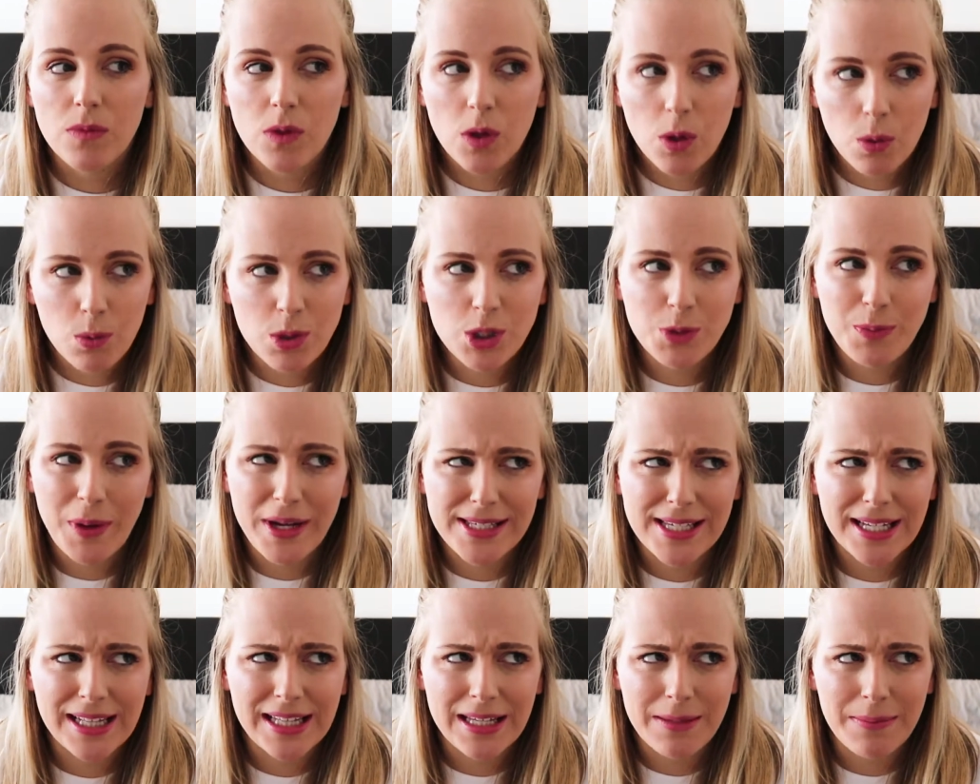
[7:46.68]
which
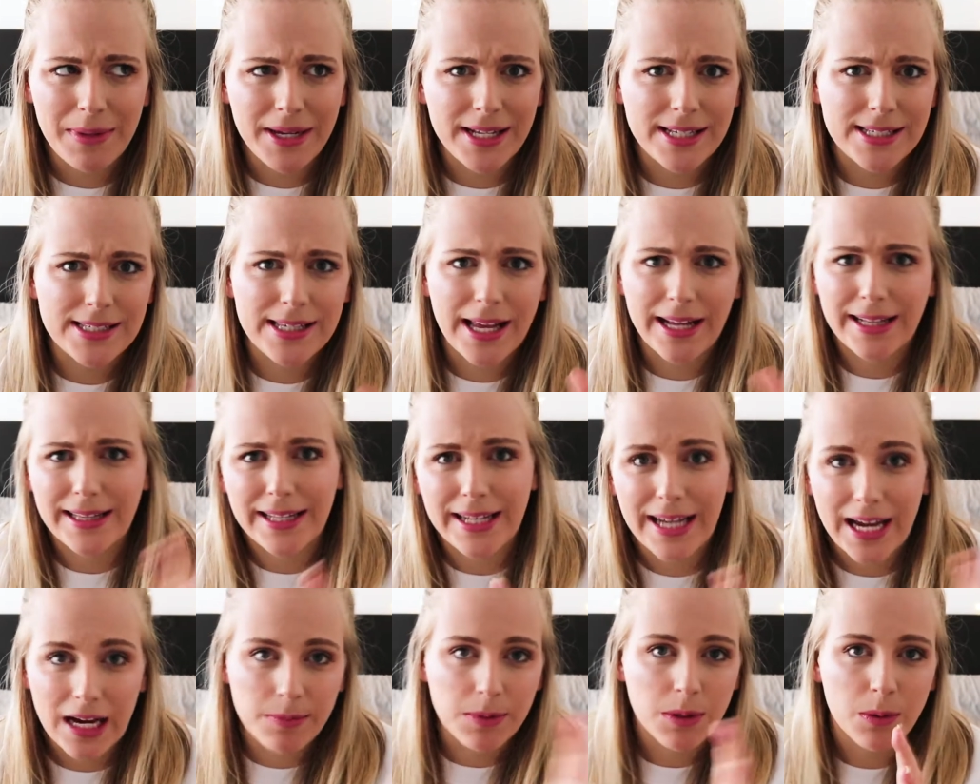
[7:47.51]
basically means like the
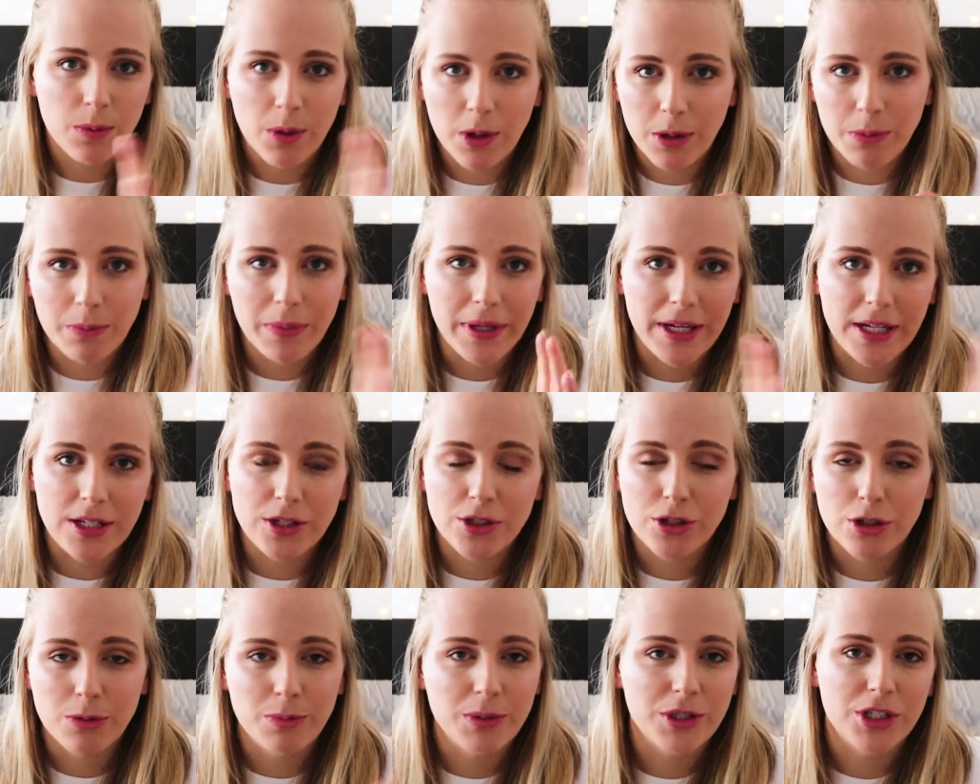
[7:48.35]
camera won't be
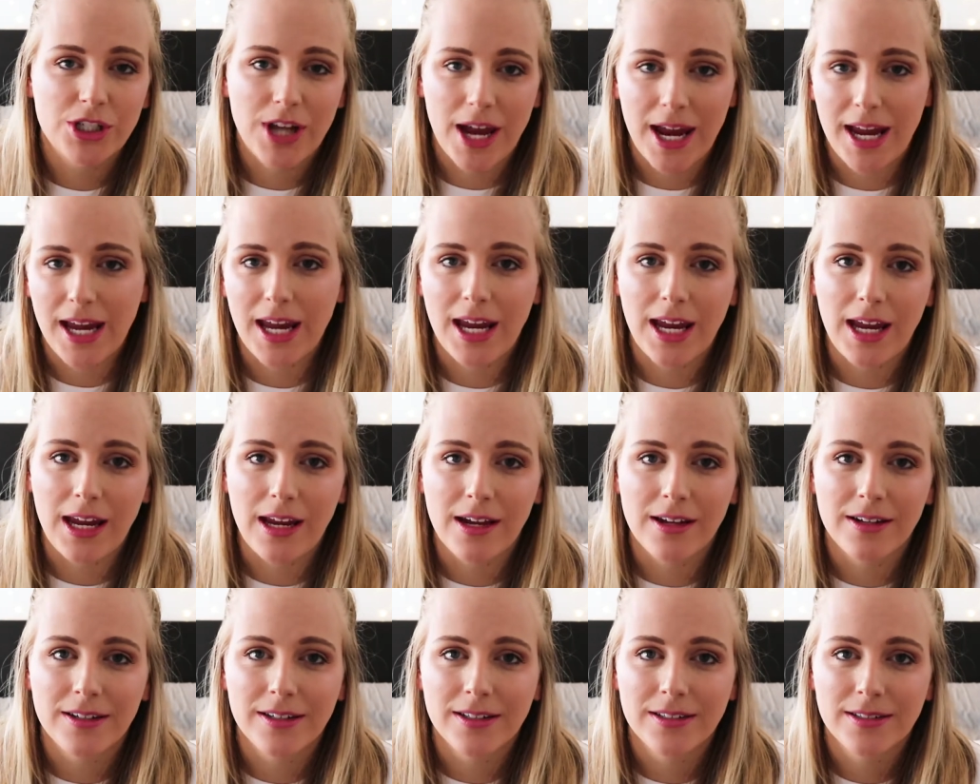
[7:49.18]
super
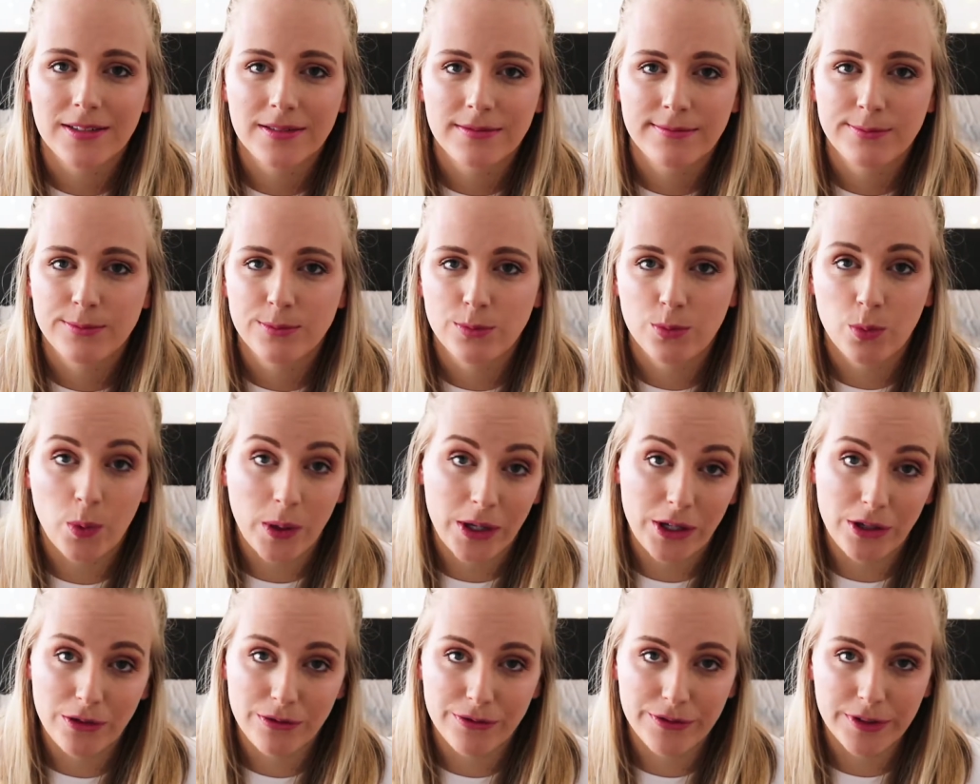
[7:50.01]
shaky
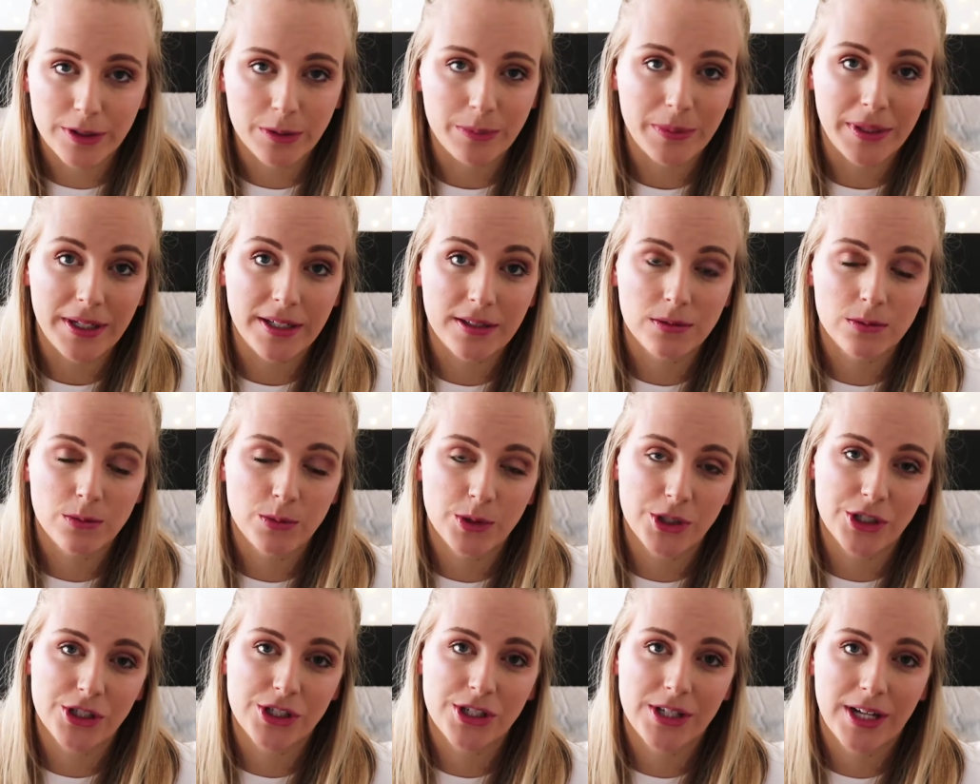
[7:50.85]
when you're filming,
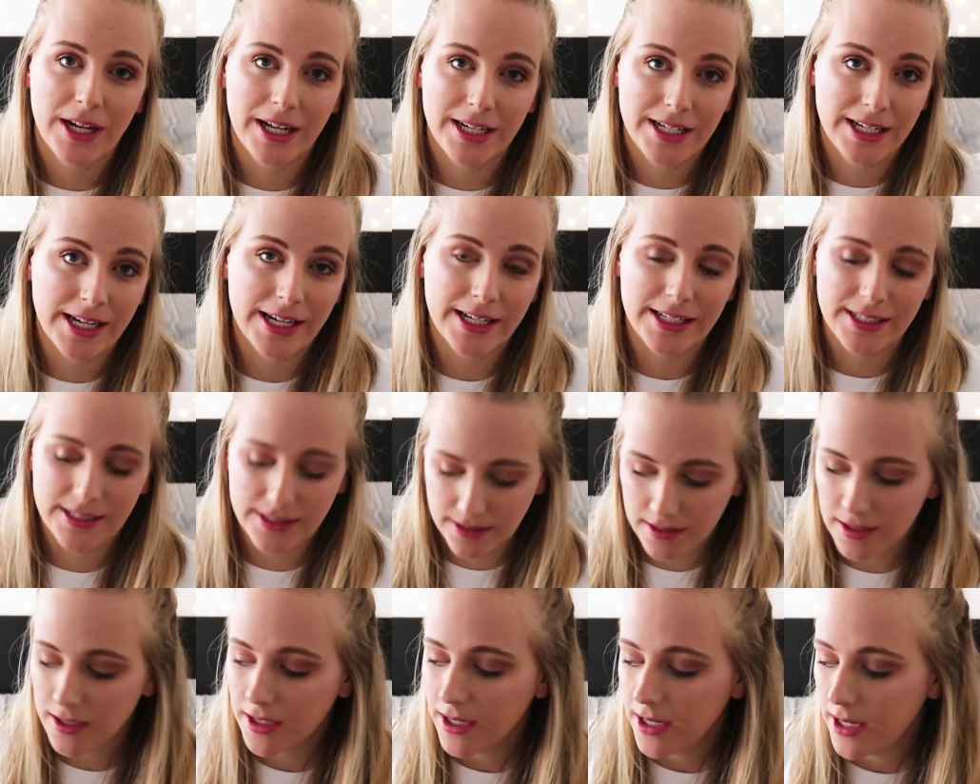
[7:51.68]
which again
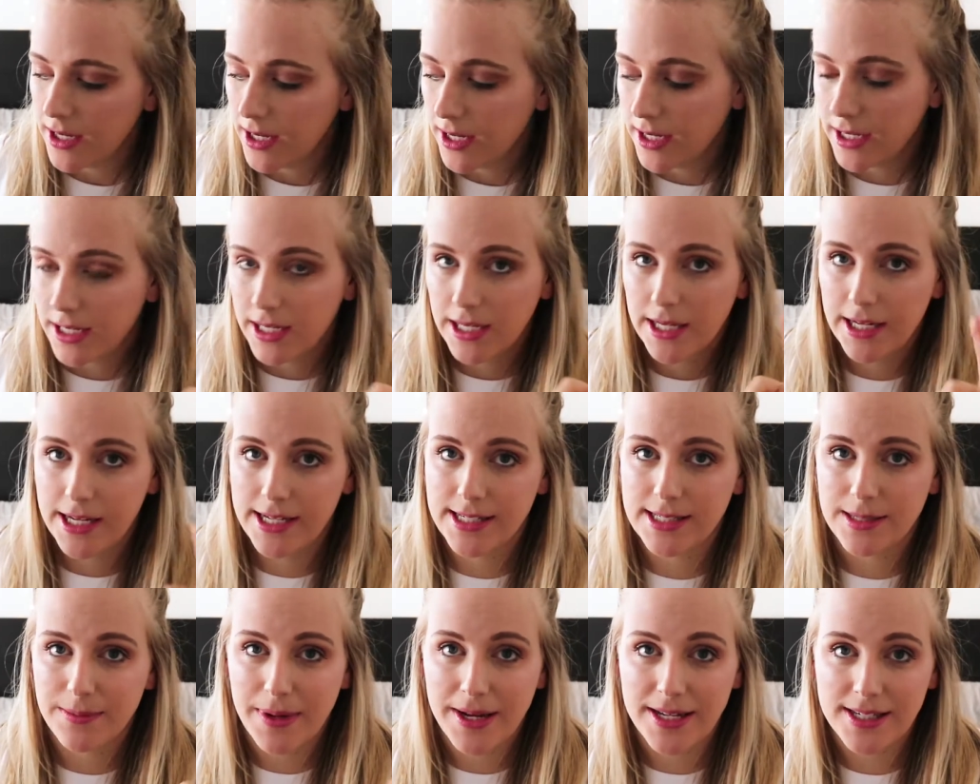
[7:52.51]

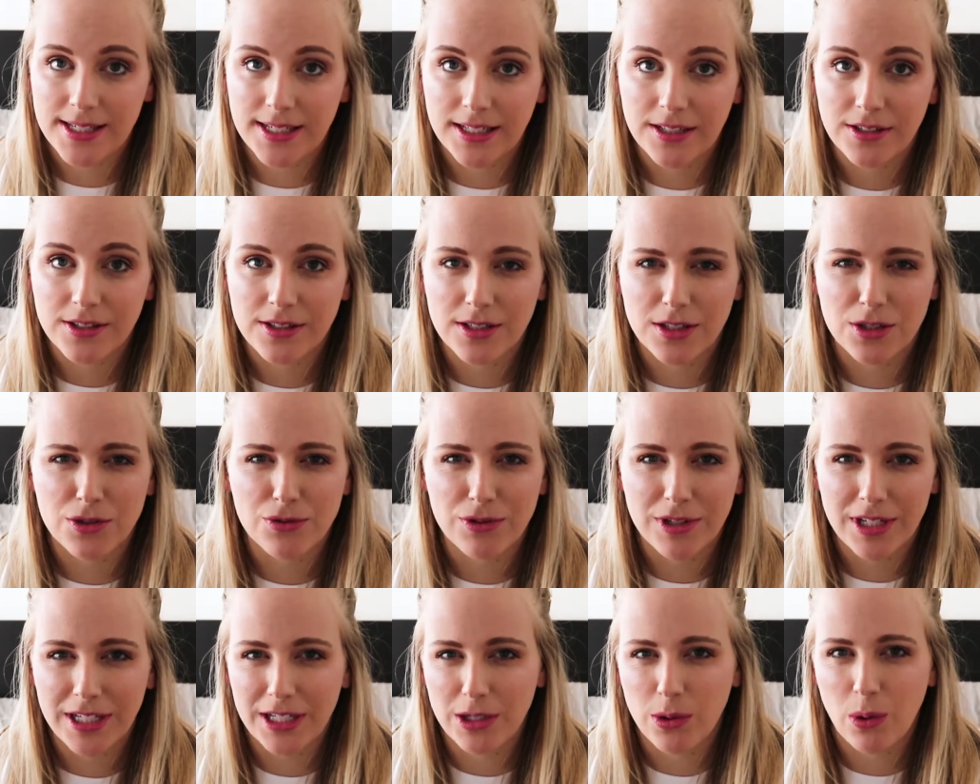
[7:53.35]
is amazing because it's
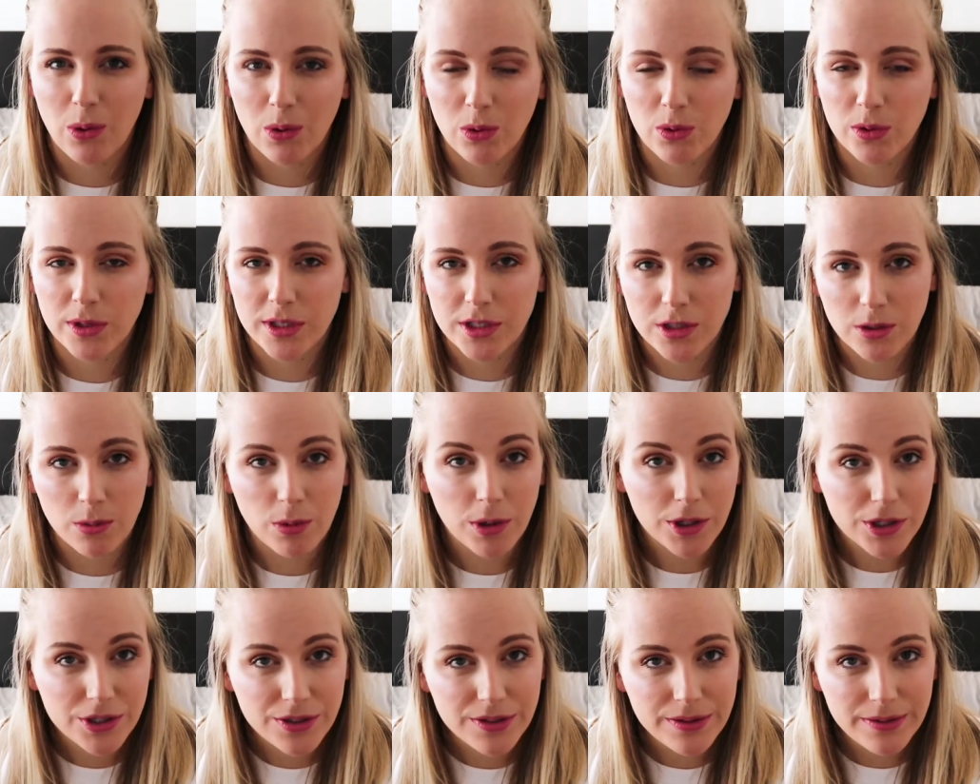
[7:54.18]
really awkward to
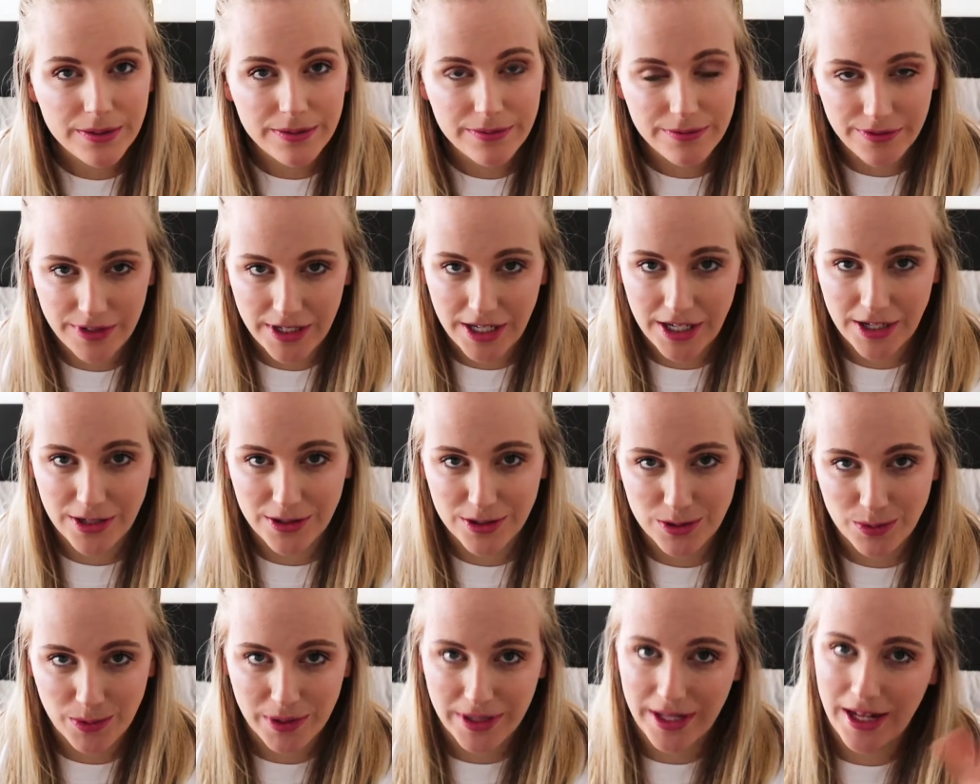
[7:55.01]
watch
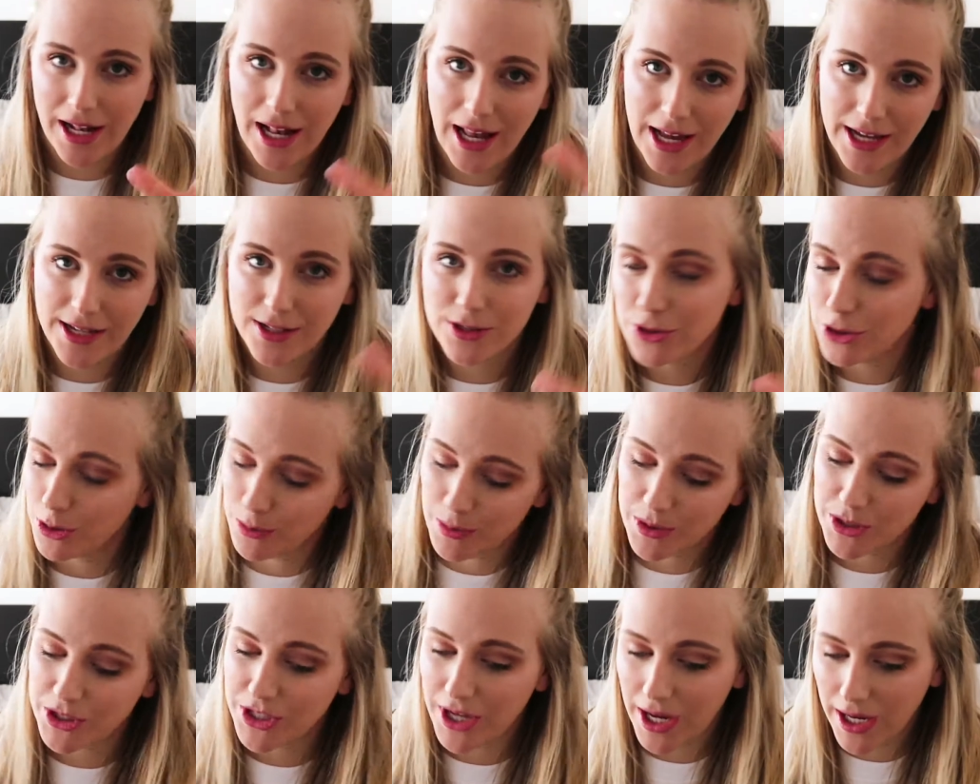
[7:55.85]
videos when they're like
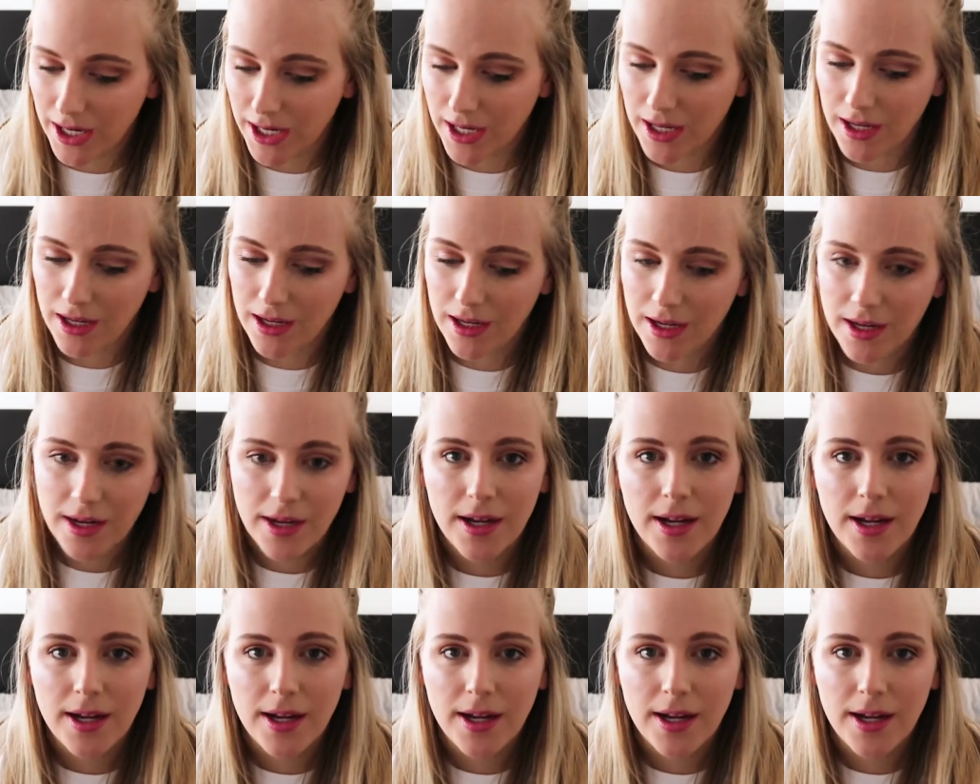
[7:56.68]
super shaky.